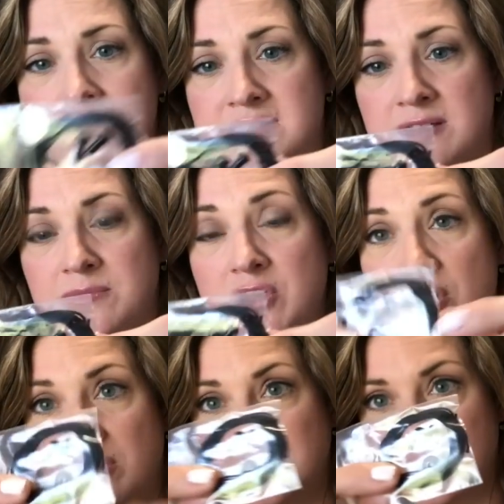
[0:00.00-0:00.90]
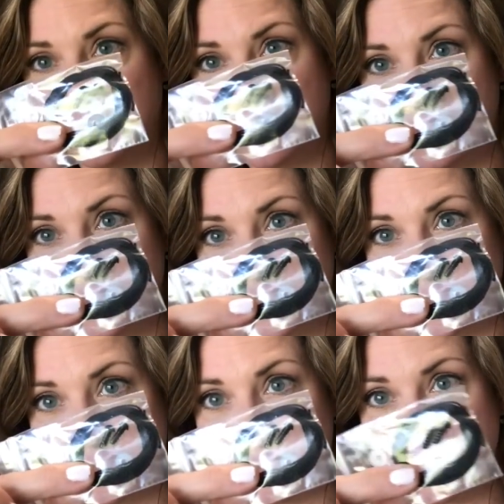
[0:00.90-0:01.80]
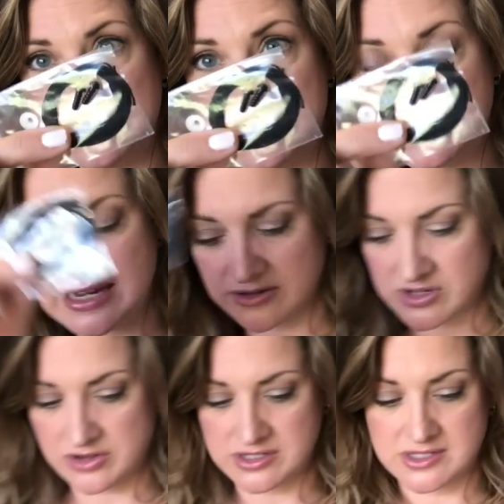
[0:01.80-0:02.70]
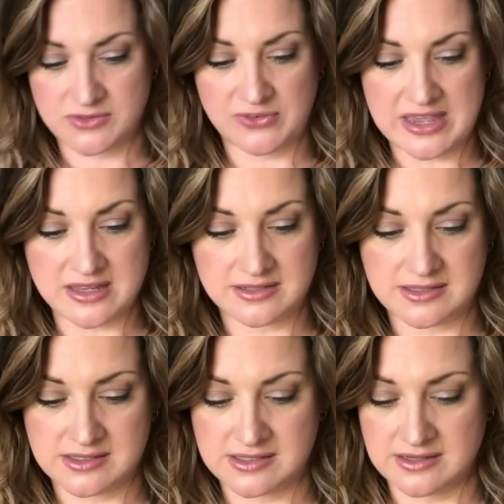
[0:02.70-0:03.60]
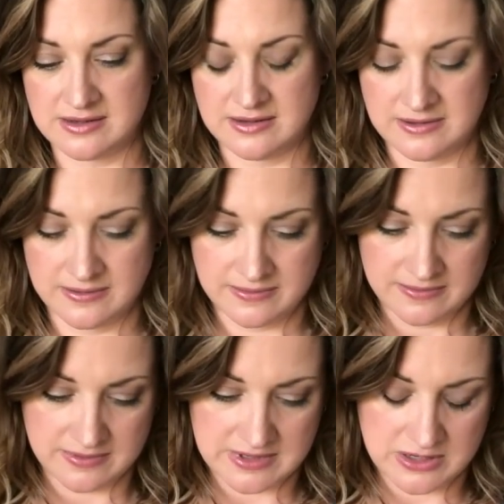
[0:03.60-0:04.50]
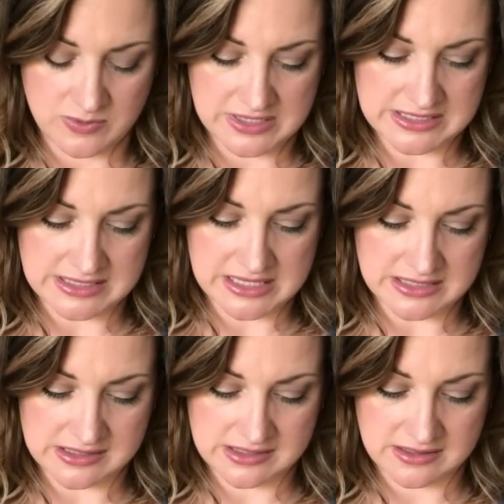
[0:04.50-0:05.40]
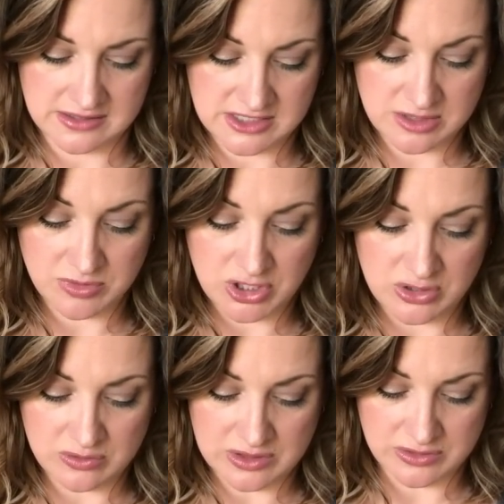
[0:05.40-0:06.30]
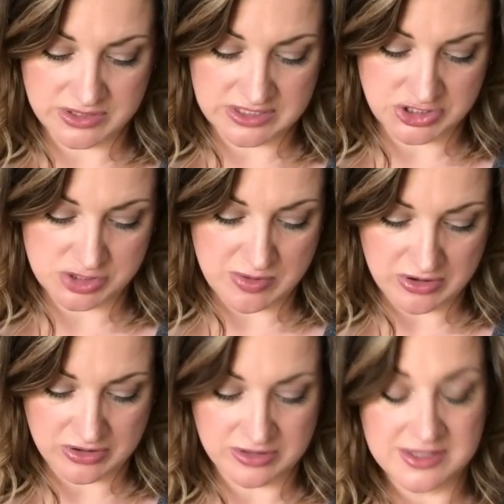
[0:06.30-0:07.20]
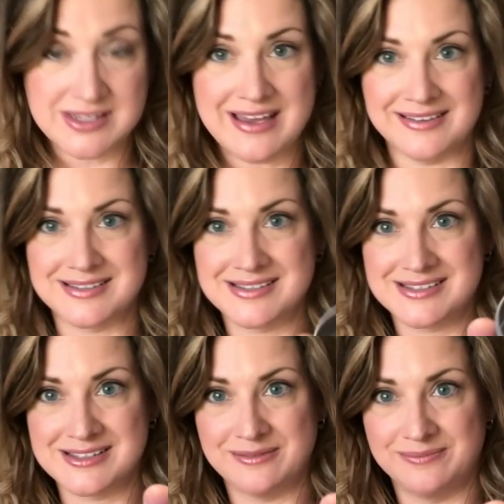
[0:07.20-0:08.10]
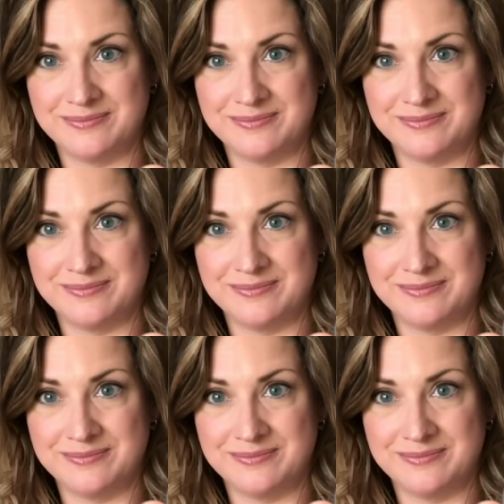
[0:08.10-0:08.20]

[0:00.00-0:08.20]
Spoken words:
some yarn, I think, to do the details on his face. And what is this? Some cute little stitch markers. Yes.